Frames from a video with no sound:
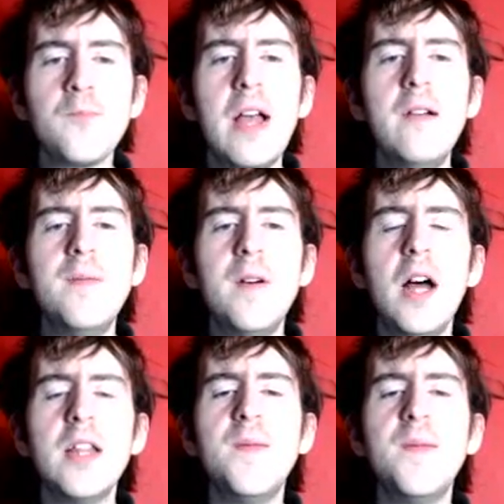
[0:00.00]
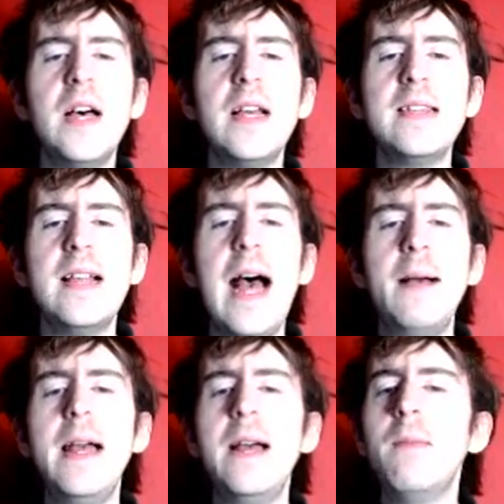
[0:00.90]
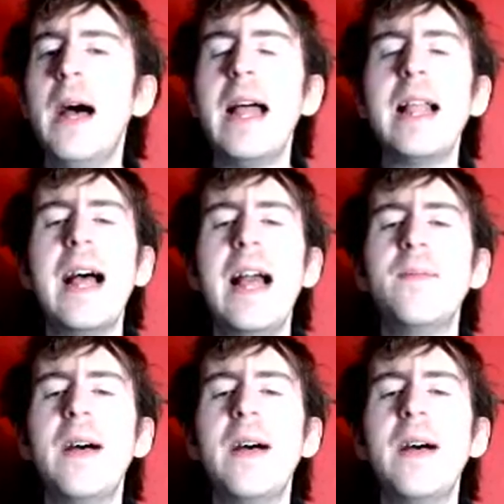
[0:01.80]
and for the first time in my life